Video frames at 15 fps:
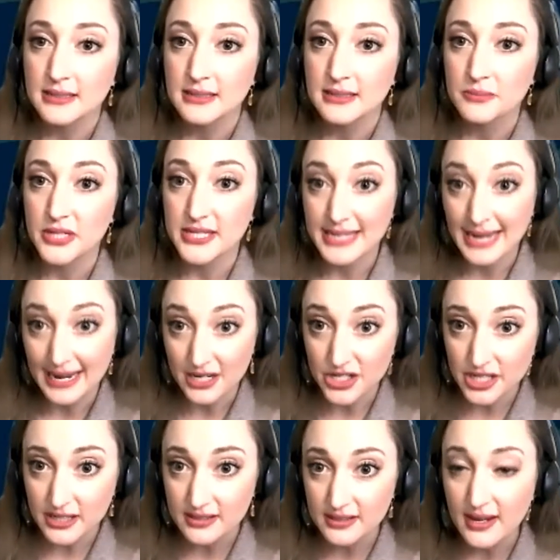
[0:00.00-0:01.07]

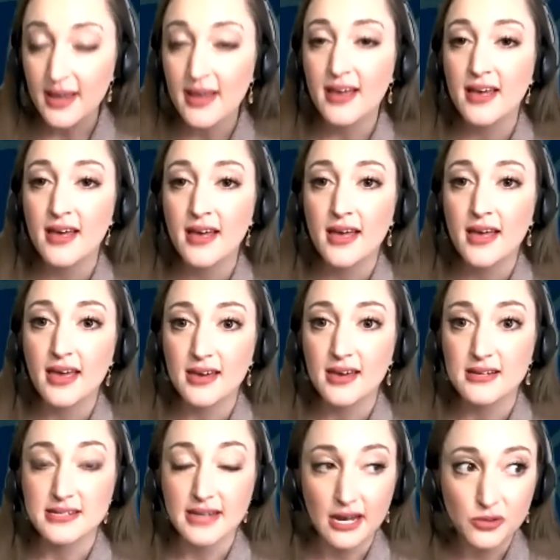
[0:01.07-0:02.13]
protection
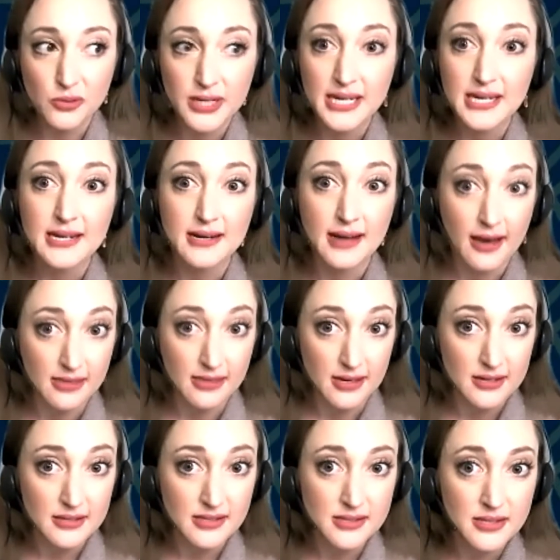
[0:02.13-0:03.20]
and equity and
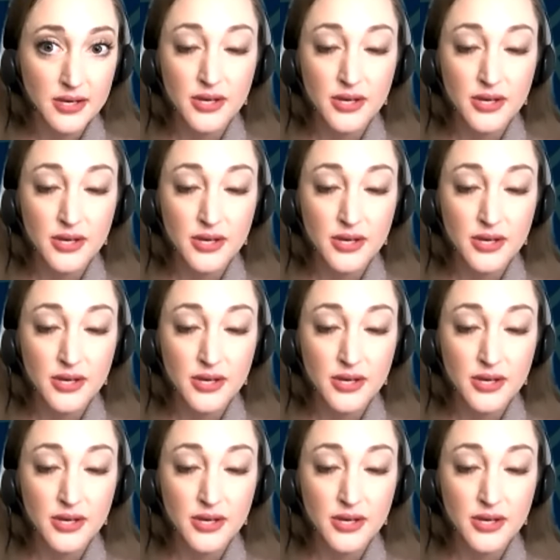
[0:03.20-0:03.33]
ethics.